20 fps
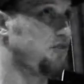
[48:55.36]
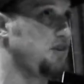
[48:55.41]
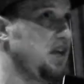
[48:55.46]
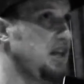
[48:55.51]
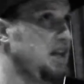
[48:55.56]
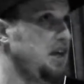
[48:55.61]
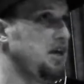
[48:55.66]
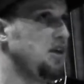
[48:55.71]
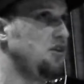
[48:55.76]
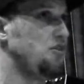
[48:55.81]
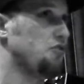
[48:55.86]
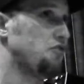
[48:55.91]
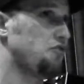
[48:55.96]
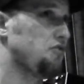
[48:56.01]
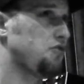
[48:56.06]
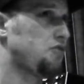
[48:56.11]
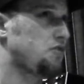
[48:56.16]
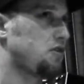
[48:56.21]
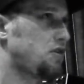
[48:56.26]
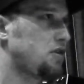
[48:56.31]
CDs
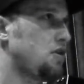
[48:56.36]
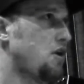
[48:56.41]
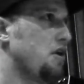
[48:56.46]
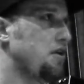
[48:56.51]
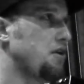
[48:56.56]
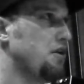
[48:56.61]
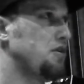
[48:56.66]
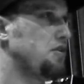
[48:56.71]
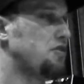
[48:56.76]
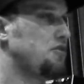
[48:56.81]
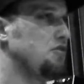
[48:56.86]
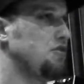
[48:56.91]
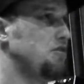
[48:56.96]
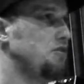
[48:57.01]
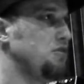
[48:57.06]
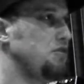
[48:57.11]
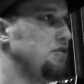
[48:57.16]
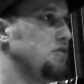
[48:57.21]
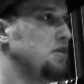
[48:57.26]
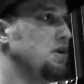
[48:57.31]
started
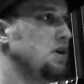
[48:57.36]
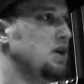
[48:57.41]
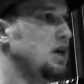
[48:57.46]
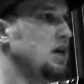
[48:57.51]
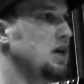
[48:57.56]
to